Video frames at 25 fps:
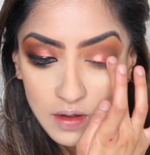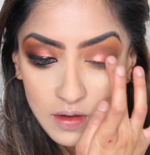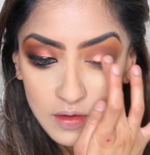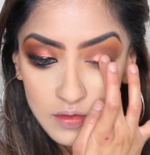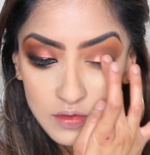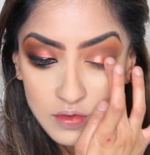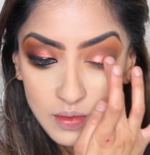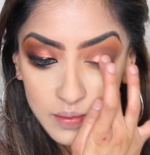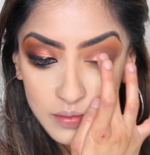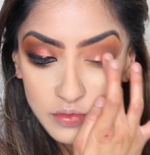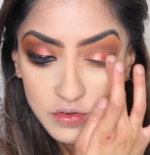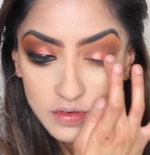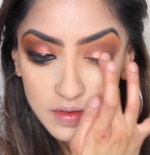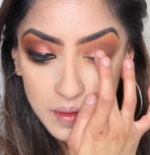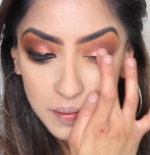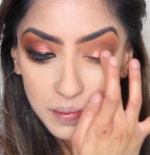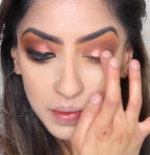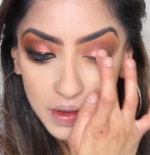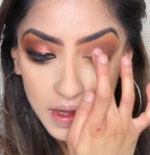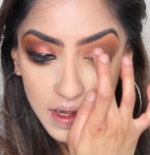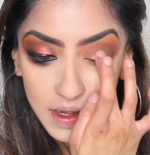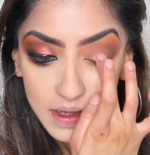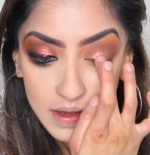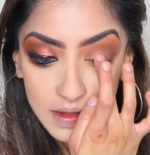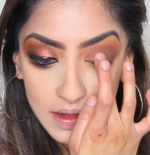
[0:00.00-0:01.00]
So I'm just
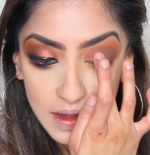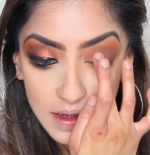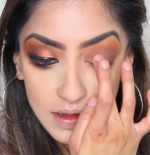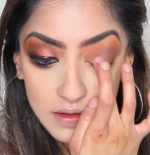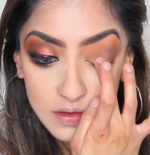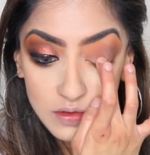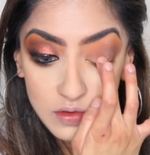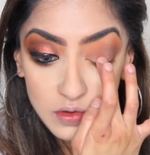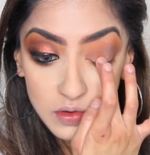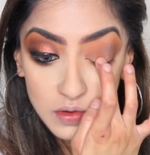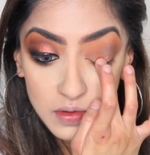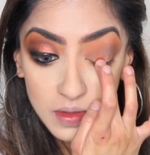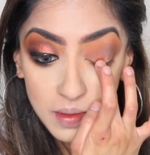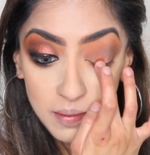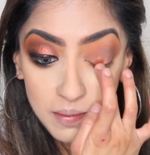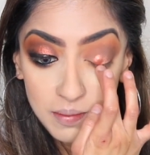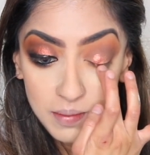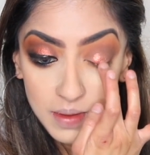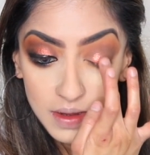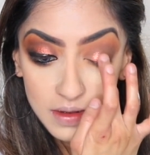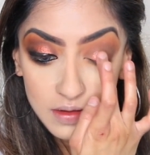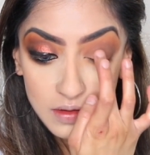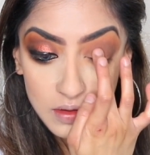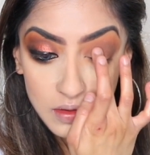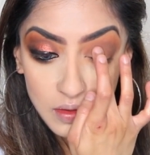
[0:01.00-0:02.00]
applying that to the
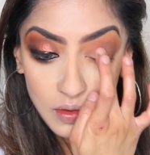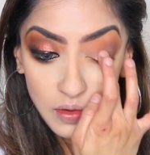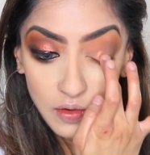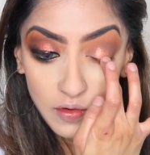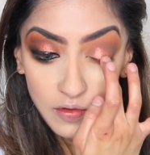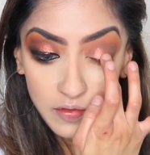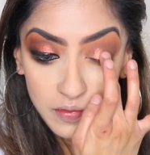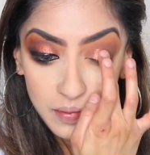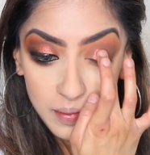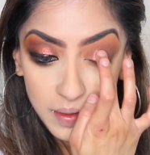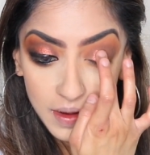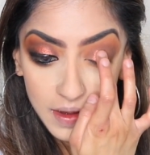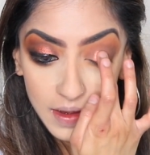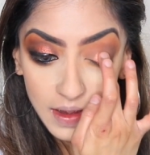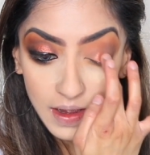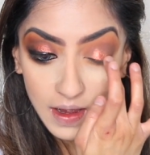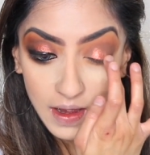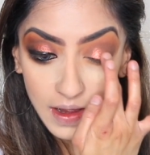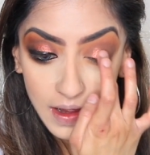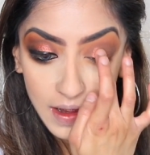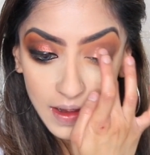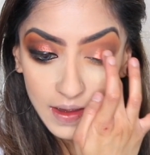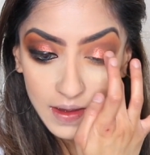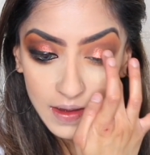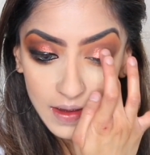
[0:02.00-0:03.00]
middle of my
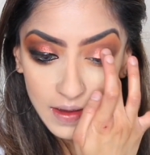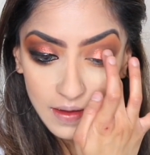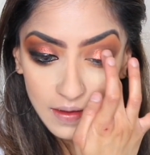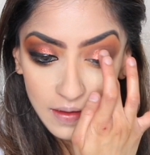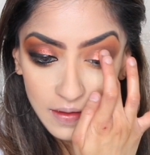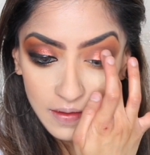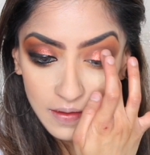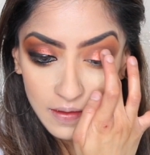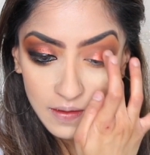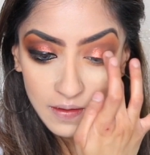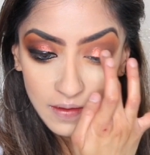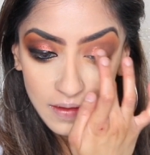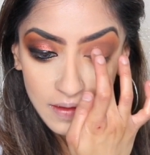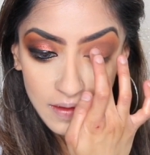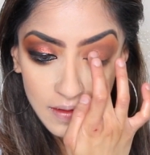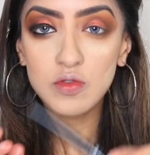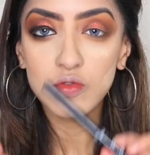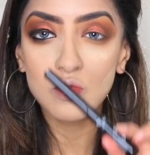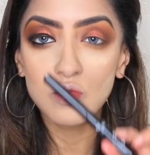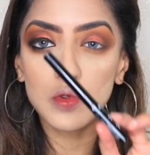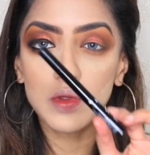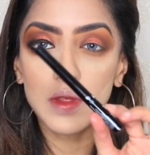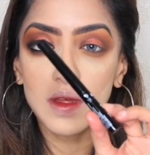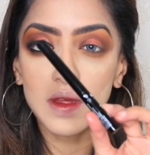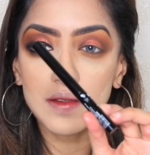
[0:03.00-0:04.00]
eye.
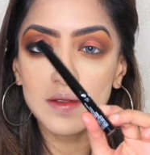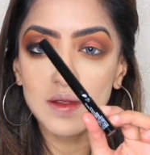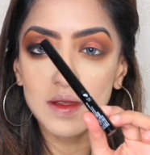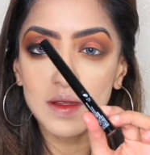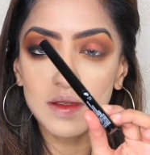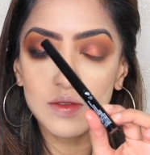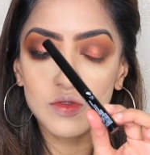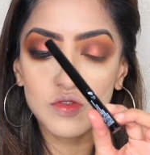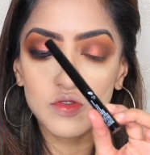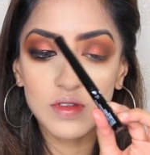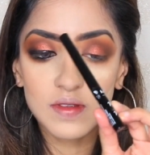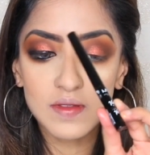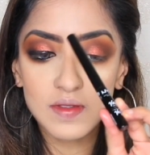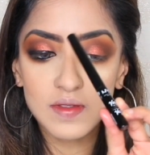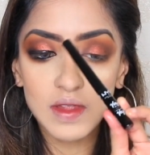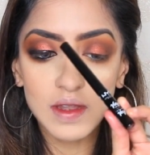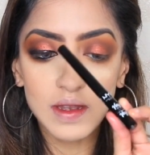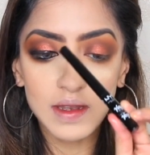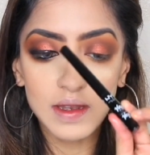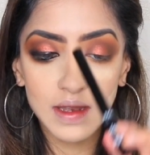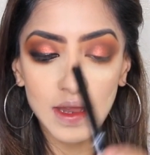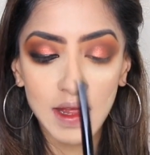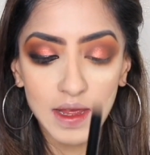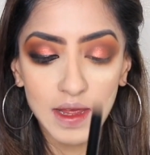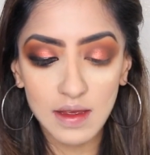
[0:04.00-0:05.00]
So this is just the
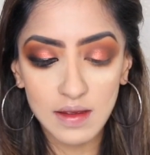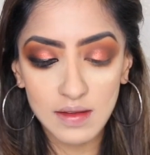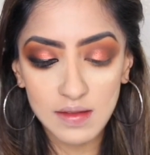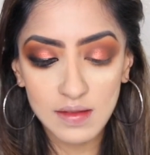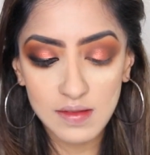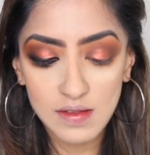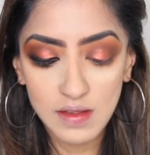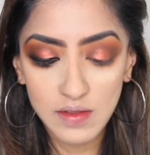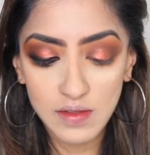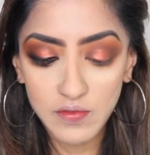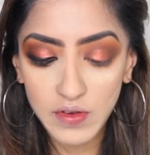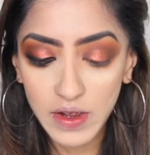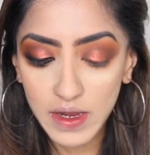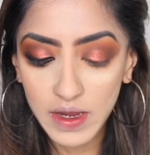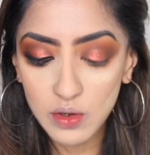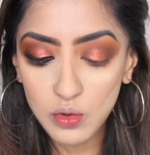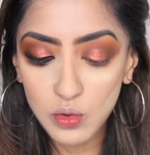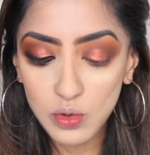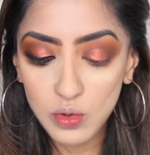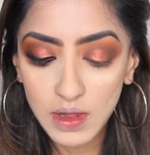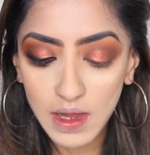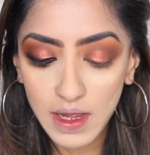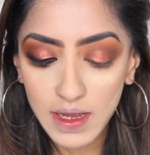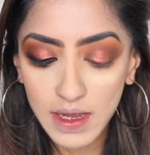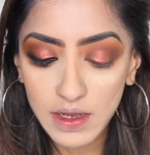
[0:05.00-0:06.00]
NYX vinyl
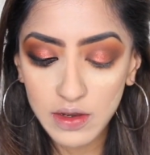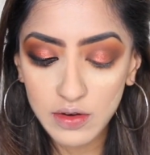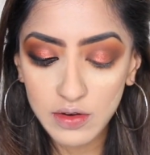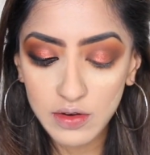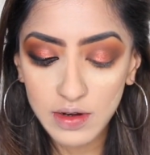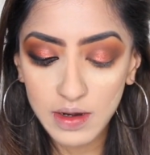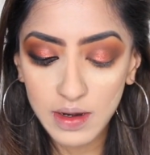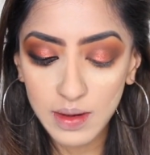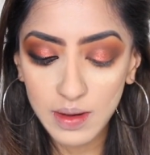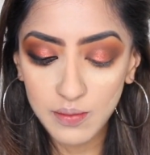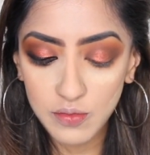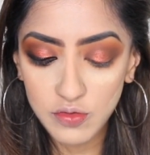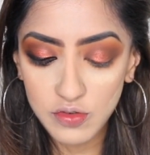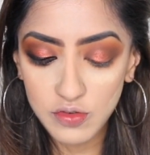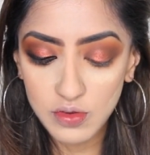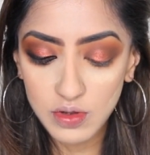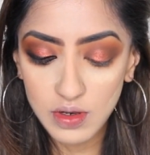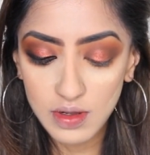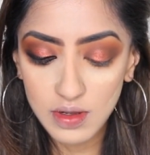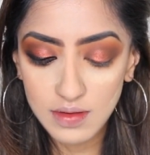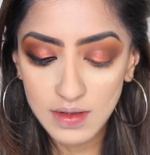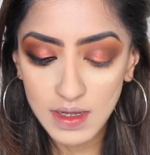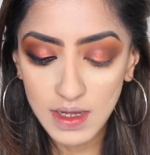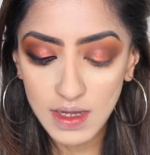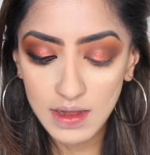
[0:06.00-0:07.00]
liner. I'm just
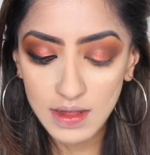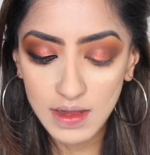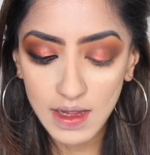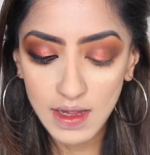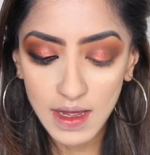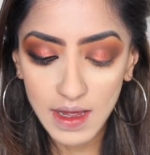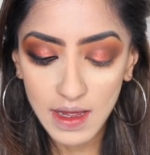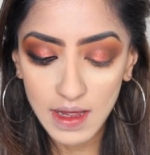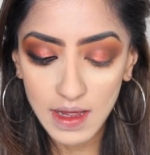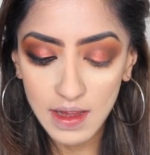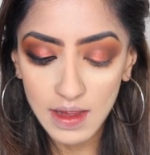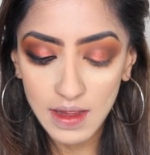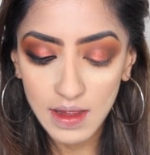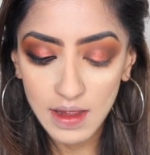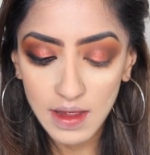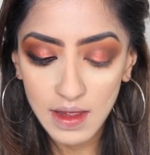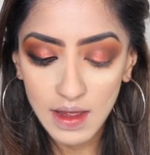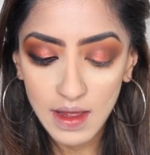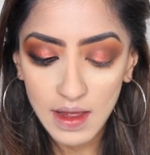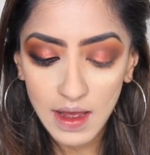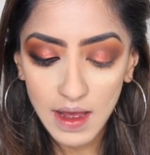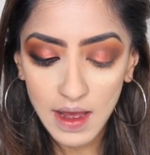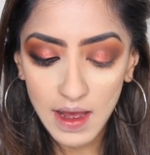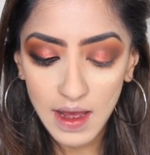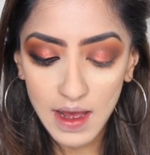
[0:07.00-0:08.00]
going to take that
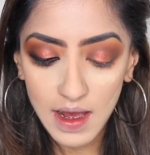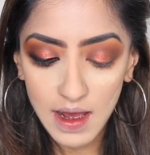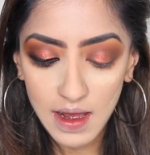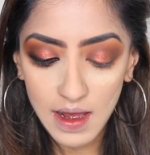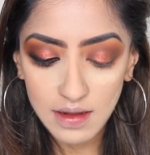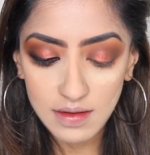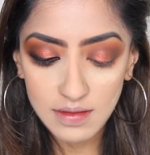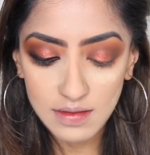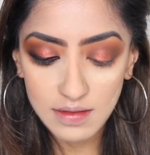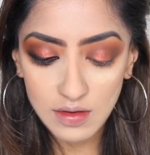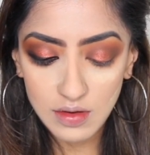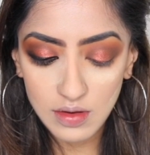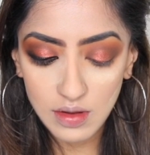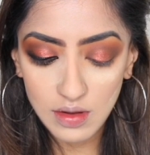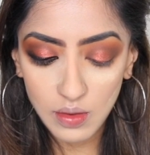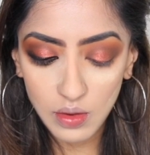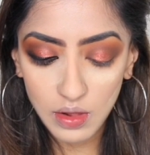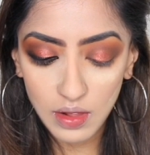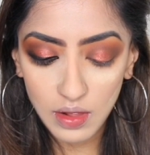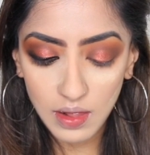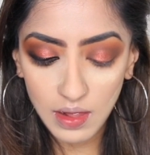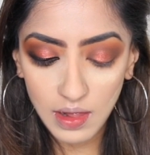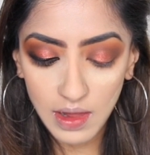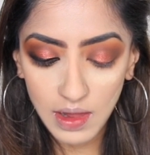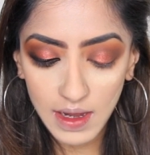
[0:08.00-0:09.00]
and
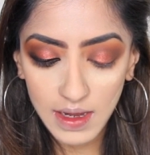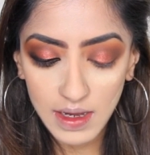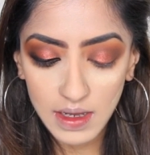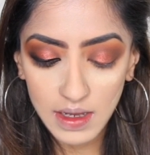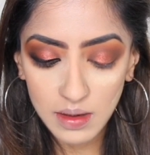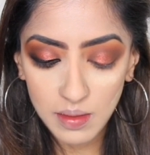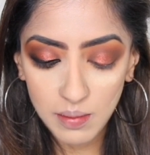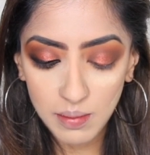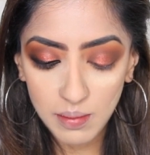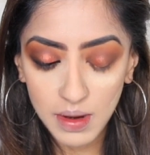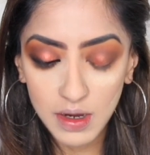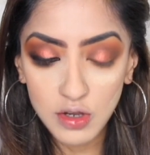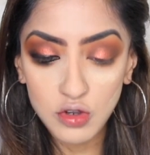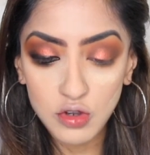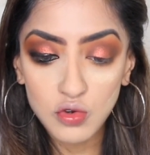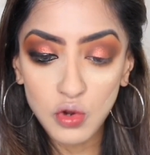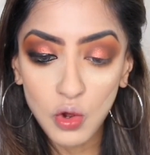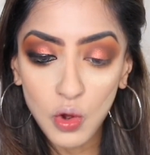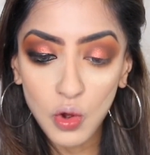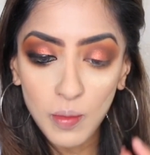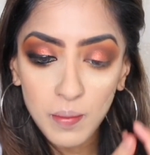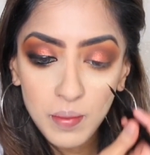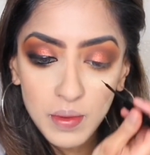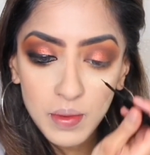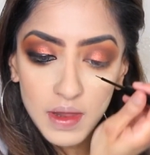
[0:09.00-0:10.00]
line my
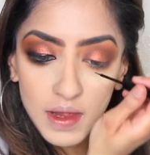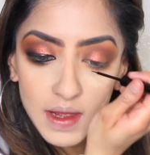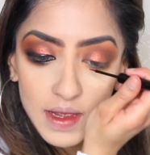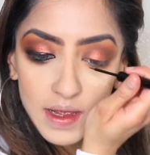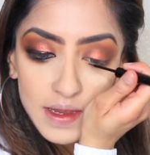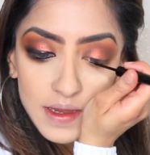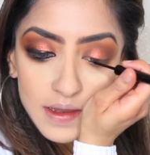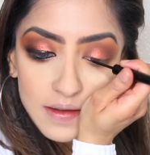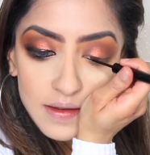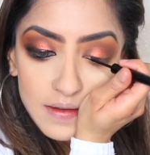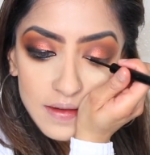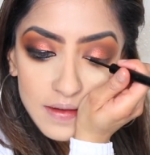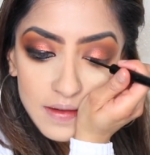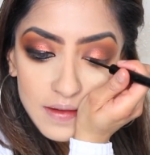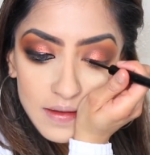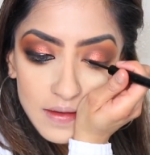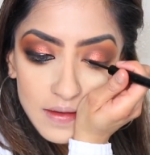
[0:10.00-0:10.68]
top line.